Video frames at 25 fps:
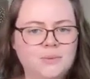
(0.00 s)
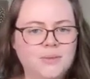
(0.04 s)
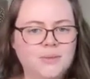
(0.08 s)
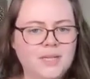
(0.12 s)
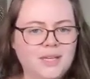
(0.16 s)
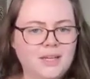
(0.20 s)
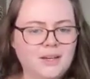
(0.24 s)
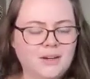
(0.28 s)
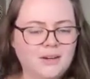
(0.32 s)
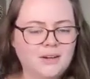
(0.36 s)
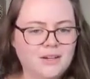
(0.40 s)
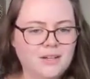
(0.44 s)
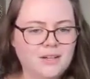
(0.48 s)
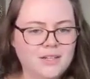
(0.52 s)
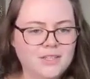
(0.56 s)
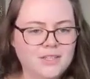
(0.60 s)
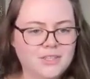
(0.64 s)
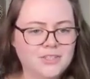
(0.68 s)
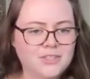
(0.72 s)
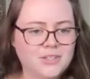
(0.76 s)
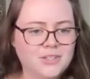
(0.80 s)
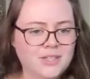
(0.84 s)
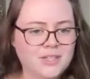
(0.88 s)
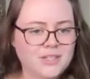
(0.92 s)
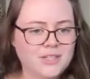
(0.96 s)
We are
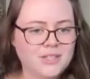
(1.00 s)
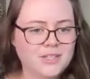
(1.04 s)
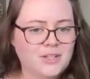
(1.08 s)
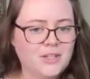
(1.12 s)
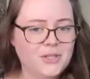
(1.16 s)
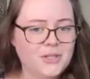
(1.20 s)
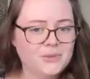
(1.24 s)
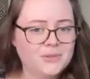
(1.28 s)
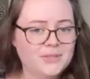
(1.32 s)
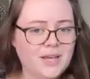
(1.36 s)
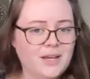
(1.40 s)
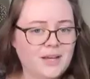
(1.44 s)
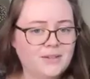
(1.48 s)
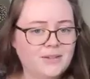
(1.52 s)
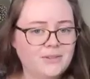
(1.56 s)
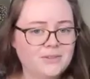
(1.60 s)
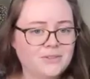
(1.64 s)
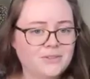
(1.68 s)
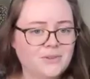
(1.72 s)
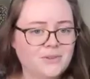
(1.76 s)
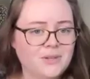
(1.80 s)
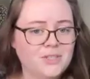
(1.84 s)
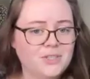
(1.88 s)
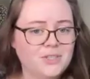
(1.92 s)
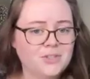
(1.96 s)
starting to close out,
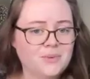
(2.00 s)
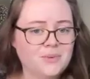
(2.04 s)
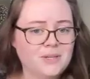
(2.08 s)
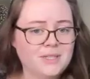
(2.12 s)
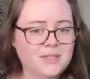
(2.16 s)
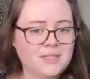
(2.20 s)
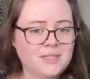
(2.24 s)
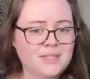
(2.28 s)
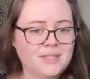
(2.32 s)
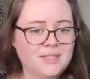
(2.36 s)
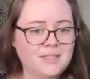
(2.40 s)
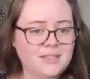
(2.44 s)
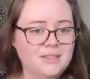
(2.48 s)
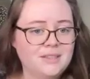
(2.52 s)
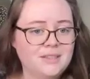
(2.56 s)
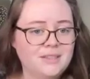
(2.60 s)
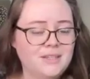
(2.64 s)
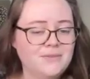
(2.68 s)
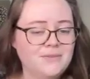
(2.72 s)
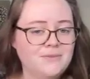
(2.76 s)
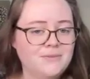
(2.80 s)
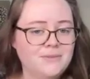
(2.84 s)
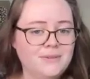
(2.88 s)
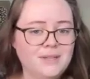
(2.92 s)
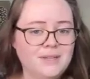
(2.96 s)
so I just wanted to
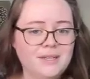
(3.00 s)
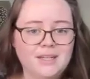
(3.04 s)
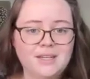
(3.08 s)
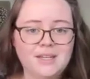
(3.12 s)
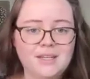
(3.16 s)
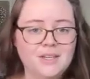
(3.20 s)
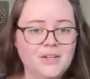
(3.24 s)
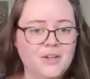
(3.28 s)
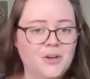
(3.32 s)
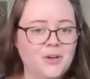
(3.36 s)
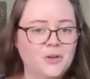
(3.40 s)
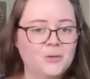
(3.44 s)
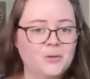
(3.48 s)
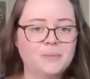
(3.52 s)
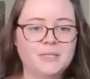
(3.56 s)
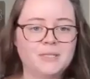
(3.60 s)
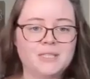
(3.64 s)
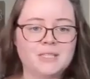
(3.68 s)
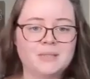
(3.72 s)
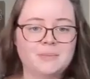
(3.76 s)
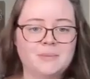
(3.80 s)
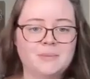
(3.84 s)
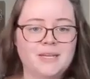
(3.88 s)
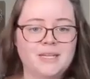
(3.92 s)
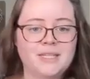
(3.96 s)
leave an open
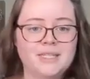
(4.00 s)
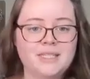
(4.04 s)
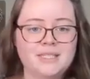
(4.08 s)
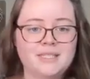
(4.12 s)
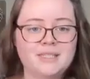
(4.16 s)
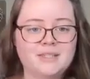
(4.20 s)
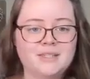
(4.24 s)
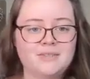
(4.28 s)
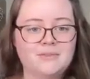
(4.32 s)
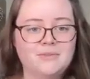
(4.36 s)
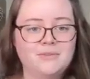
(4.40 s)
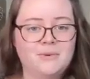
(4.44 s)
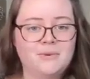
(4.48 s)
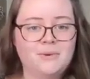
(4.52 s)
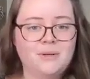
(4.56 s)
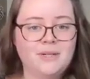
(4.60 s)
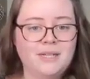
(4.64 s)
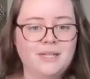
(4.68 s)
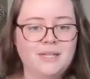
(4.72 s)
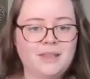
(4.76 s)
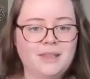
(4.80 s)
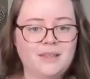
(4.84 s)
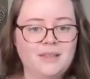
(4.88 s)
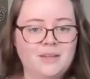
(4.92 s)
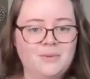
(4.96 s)
space for
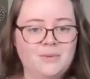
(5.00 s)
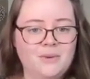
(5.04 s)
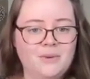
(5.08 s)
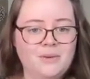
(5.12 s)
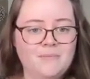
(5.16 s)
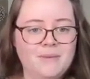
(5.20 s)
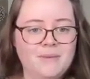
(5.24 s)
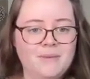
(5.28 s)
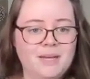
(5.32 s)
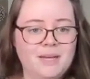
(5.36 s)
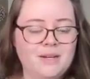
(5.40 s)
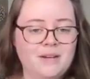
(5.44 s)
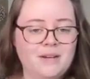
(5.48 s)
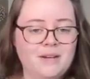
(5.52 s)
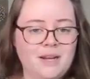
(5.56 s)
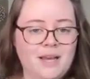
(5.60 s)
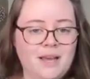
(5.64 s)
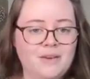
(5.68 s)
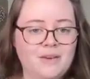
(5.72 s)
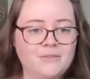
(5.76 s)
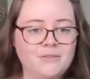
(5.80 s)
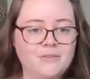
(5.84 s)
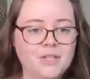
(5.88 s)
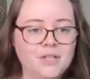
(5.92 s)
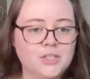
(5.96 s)
anything that we might not
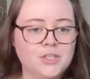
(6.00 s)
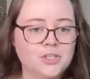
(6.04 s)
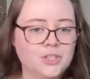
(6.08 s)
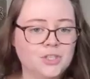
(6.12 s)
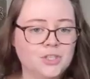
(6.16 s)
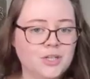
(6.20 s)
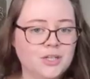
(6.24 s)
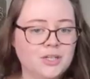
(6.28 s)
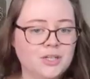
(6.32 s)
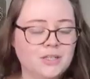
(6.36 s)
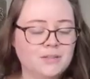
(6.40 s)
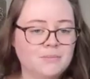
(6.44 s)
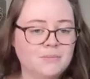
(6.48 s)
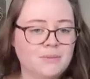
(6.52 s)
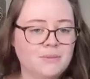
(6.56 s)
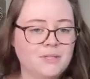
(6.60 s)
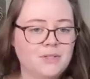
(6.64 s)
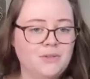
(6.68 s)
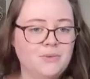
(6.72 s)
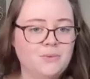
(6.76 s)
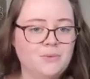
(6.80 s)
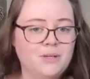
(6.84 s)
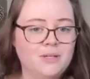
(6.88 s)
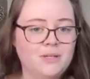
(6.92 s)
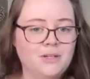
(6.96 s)
have touched on, but
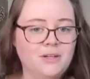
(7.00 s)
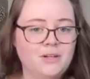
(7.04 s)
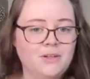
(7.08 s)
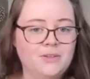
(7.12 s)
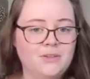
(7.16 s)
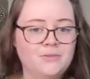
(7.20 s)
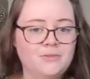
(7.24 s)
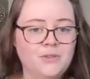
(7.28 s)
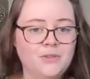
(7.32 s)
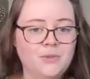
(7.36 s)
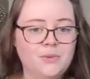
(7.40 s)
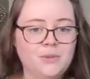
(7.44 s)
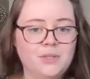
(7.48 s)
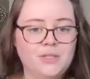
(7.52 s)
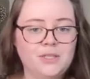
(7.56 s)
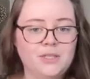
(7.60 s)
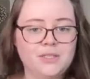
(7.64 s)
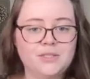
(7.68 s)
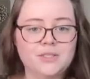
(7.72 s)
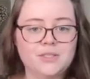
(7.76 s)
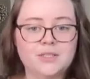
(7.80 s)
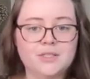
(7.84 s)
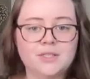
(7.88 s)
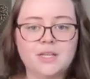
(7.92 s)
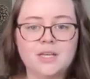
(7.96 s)
you want our
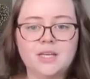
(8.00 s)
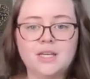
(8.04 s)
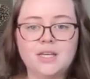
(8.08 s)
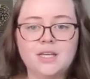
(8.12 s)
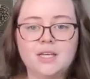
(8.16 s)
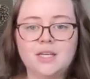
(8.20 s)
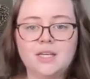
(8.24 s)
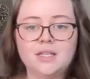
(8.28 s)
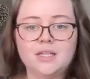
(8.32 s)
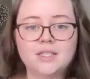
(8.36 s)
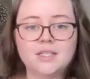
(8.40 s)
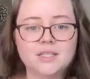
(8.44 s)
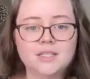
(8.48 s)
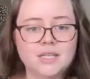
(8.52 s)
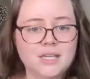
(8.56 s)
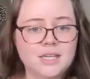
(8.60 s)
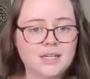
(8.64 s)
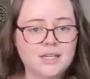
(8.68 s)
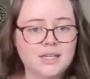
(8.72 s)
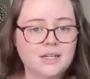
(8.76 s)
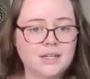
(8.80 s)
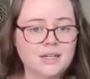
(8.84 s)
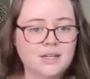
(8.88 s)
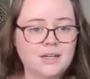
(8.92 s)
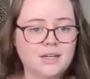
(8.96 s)
viewers to
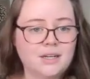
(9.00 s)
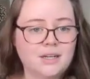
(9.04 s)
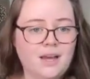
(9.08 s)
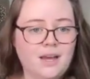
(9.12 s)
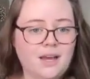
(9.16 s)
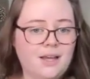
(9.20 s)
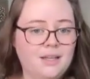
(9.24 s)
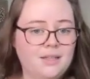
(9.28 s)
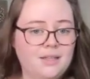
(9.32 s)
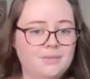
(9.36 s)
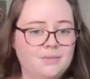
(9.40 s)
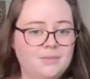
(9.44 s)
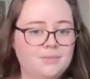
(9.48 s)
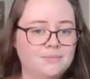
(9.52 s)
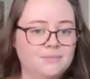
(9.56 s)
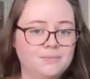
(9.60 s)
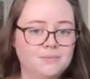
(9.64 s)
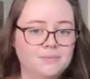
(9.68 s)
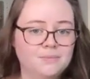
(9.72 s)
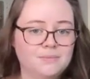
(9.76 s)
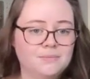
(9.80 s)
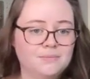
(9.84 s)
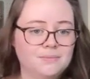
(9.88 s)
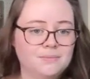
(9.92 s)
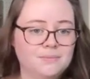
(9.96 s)
hear.
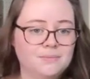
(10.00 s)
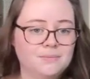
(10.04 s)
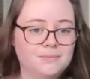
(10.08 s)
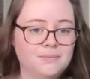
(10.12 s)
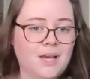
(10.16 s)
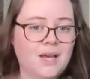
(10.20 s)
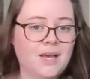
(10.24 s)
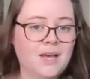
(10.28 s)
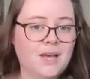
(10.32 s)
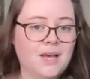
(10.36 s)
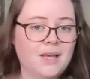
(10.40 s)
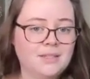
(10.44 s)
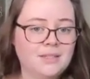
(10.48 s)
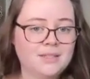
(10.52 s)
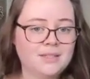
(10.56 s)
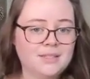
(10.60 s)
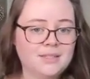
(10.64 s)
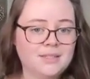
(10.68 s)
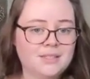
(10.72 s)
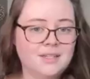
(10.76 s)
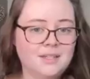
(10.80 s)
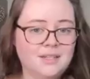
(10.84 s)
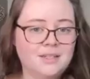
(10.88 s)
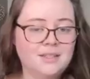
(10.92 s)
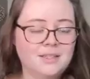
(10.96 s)
Not
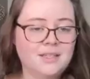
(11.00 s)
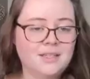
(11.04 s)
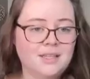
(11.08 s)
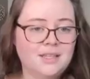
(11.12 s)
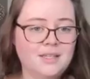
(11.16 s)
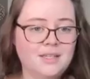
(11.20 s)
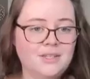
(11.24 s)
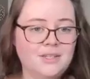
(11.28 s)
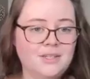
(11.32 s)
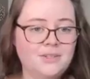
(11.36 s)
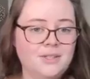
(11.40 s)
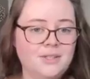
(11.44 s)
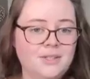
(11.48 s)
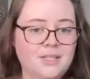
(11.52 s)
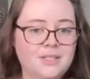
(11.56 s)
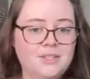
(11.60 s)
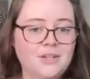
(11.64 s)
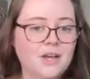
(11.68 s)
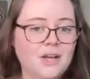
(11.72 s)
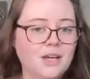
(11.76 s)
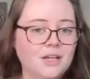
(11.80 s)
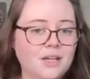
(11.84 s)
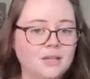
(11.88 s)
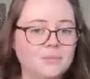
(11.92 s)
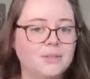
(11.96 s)
necessarily that you need
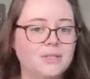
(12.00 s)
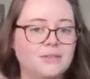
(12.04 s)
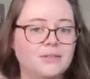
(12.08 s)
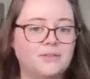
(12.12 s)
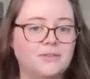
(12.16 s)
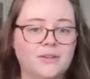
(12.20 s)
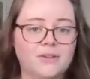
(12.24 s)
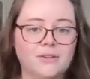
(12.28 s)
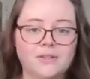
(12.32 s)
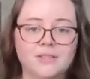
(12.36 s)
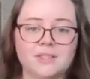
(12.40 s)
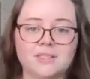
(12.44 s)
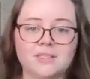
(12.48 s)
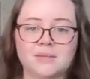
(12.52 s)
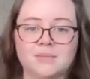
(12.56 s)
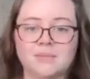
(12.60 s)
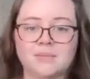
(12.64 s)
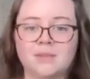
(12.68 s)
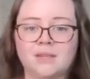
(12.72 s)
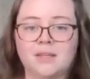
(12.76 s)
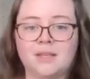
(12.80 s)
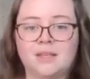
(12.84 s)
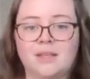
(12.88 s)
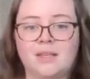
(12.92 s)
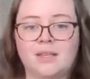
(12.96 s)
to talk, but if there is
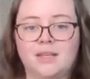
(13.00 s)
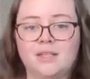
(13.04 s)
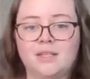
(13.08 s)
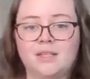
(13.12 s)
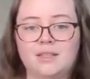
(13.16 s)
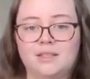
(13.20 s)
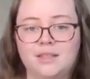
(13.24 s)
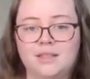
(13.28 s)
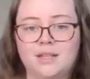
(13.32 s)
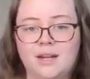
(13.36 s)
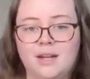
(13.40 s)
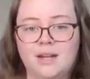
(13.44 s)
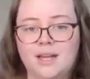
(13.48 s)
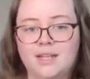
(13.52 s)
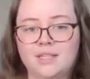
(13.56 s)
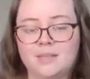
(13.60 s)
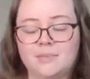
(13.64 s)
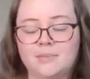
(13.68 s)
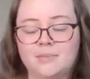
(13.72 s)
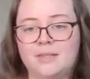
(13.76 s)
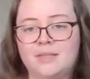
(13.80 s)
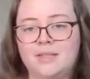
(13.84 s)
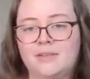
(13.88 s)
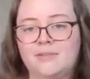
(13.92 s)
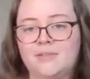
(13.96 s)
something that has
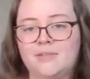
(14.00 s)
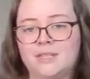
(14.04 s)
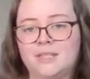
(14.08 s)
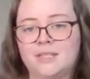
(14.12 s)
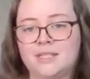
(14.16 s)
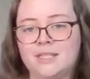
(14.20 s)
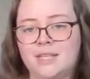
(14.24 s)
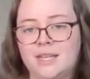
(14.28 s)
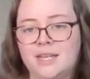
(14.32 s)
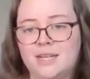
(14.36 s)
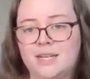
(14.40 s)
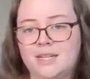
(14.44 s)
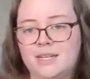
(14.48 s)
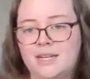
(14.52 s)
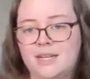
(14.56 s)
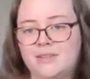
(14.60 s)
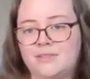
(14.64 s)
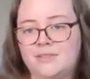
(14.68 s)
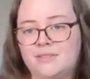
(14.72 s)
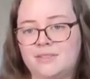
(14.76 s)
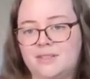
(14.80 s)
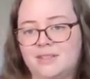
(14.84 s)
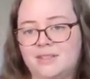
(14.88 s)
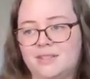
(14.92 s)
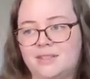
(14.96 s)
been left unsaid,
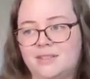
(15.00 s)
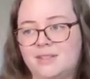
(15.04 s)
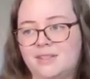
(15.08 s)
now's